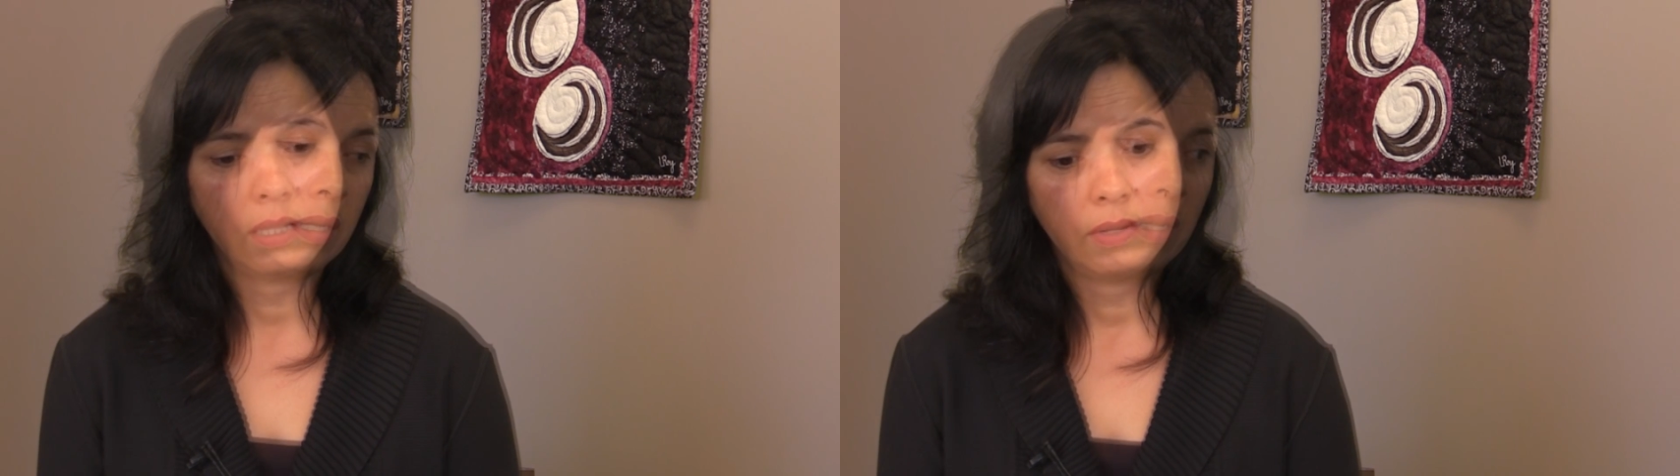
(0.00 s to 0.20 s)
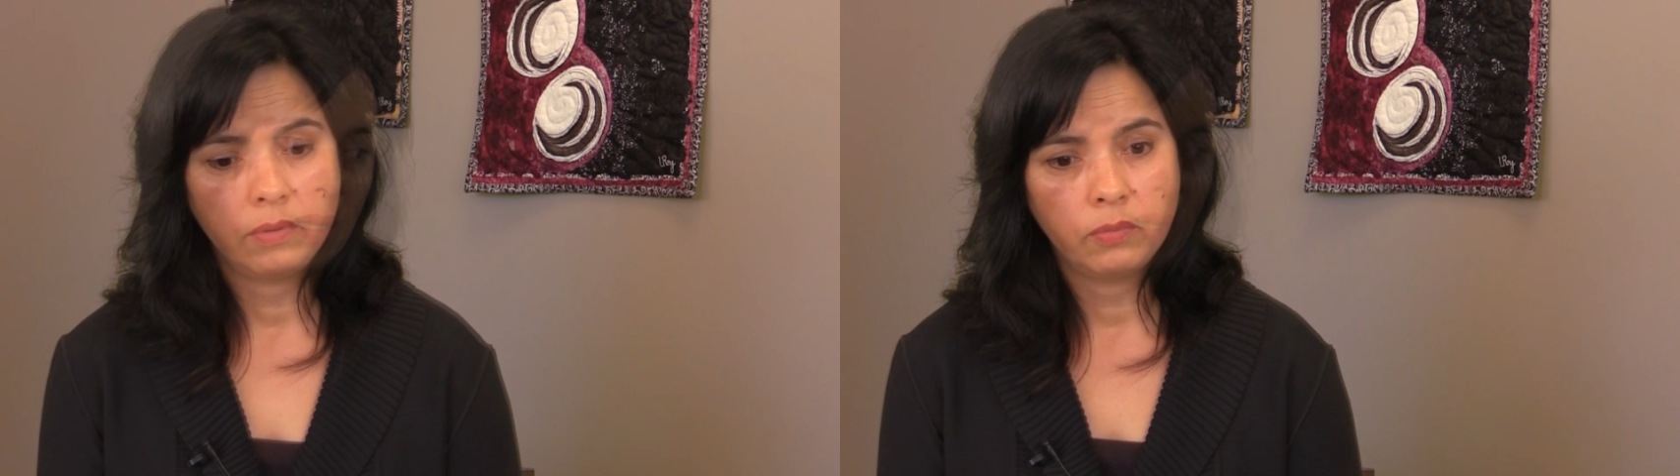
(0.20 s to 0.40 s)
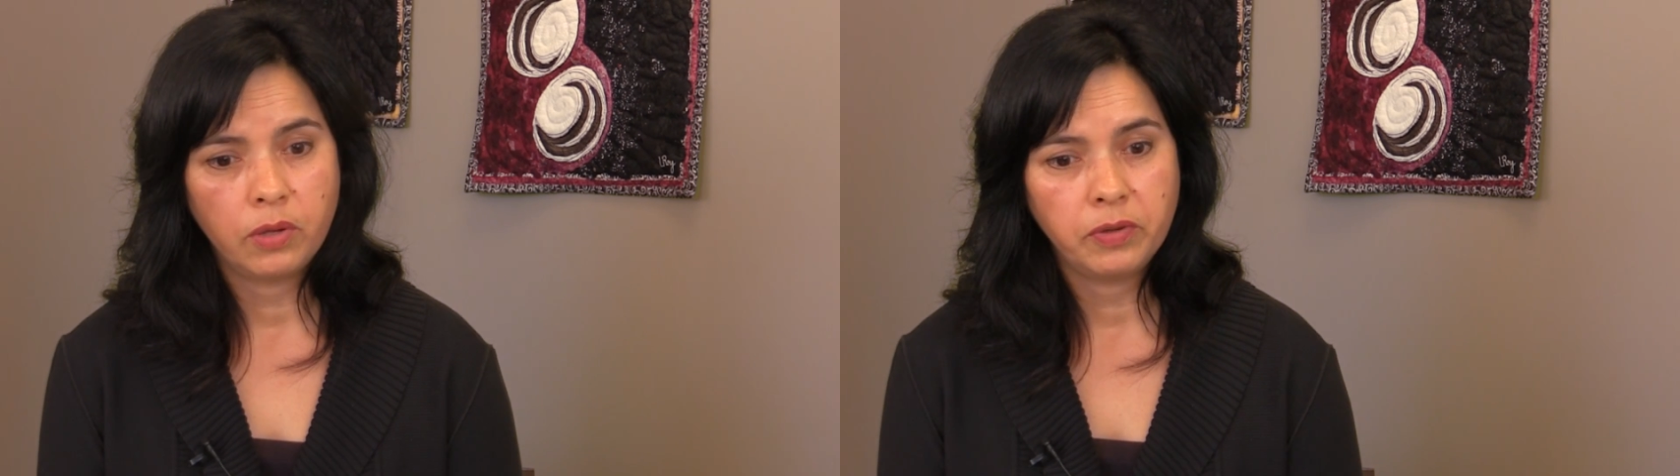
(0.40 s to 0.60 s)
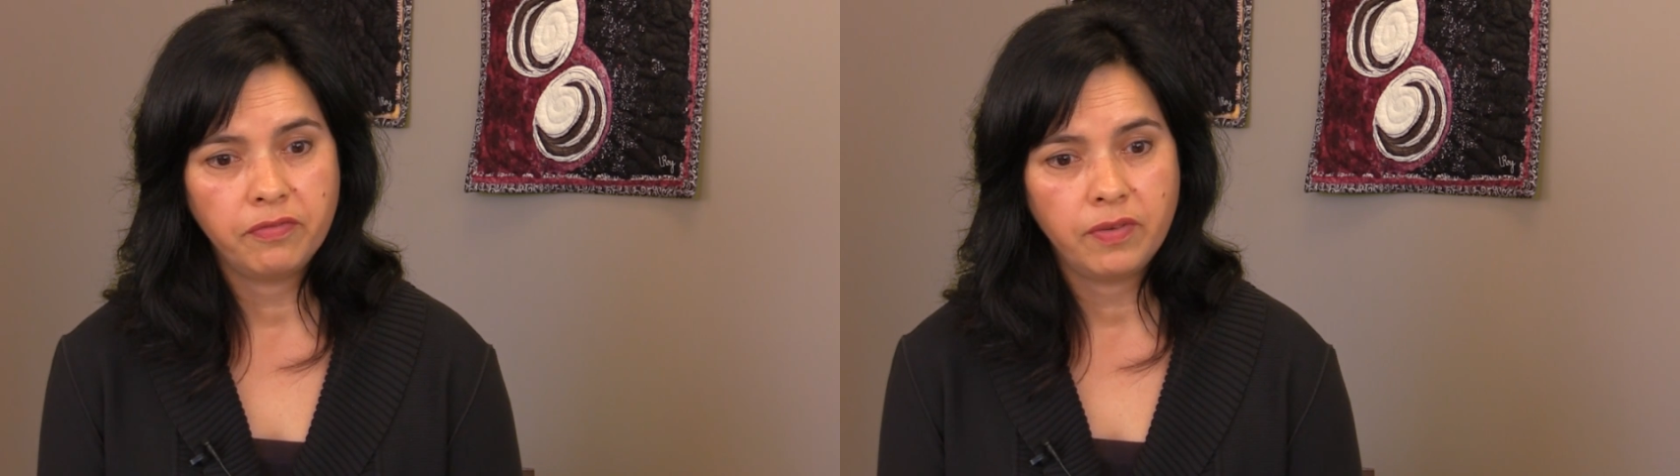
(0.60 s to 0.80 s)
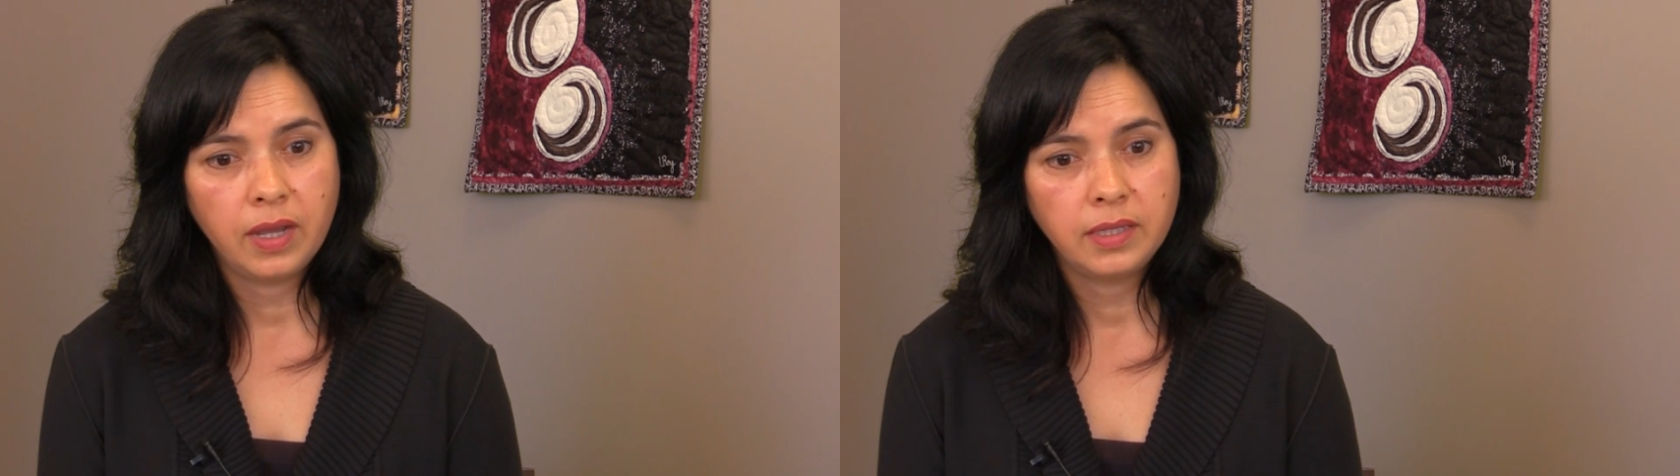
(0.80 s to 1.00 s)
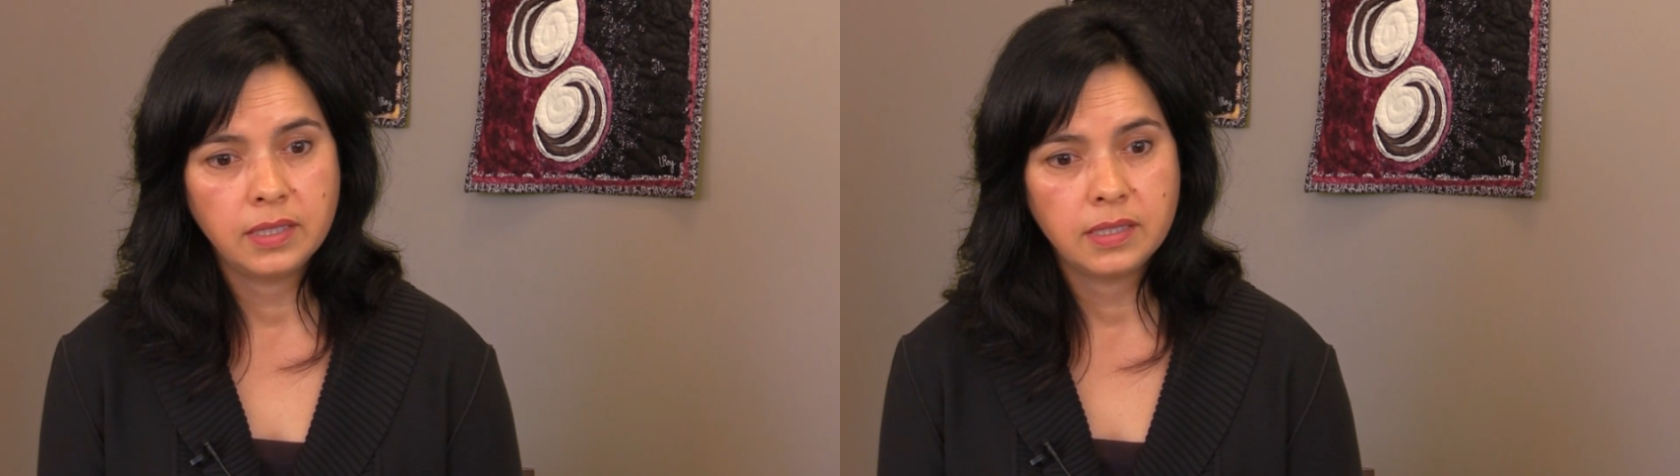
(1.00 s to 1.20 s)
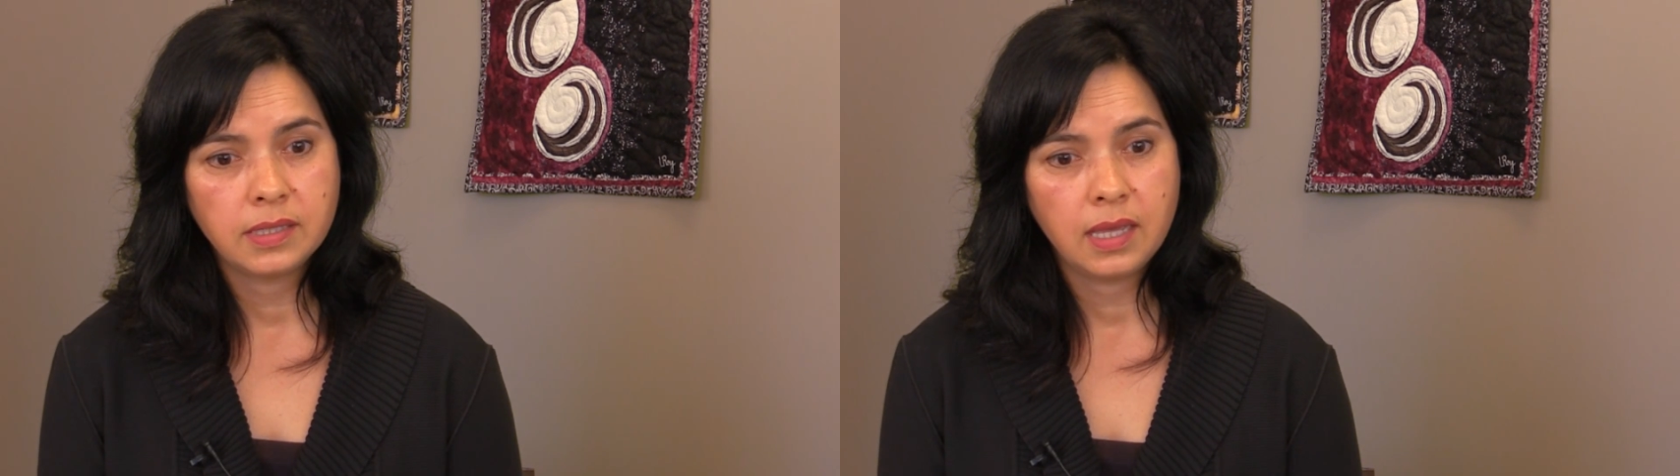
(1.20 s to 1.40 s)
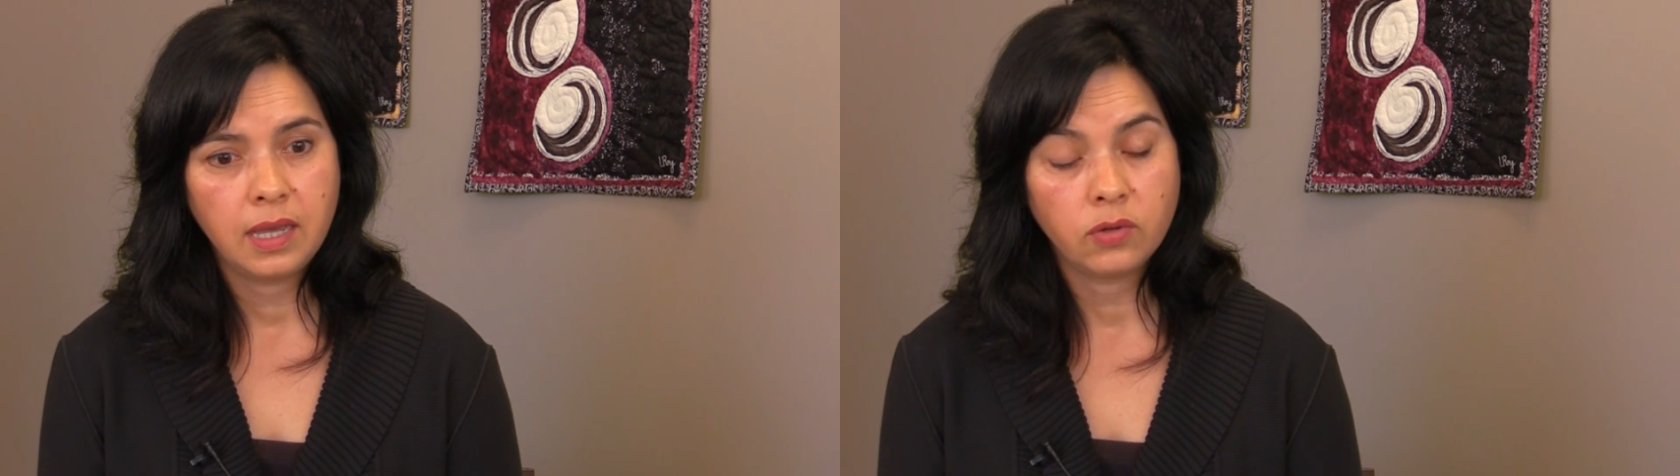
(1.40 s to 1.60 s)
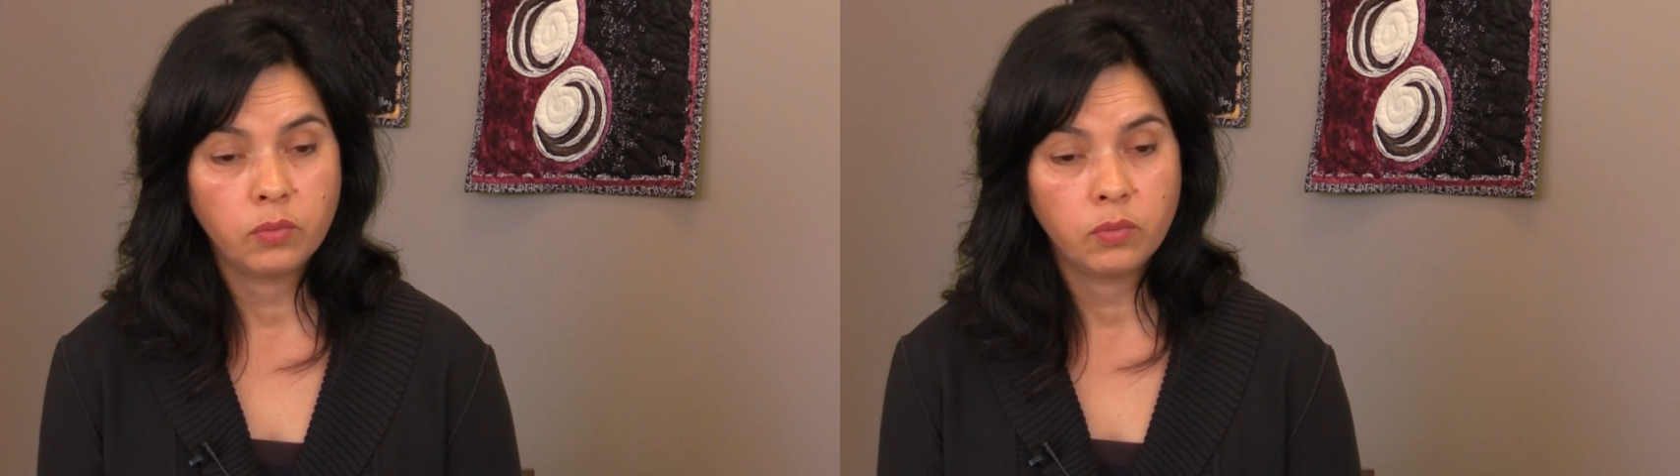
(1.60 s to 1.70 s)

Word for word: In, what we find is that,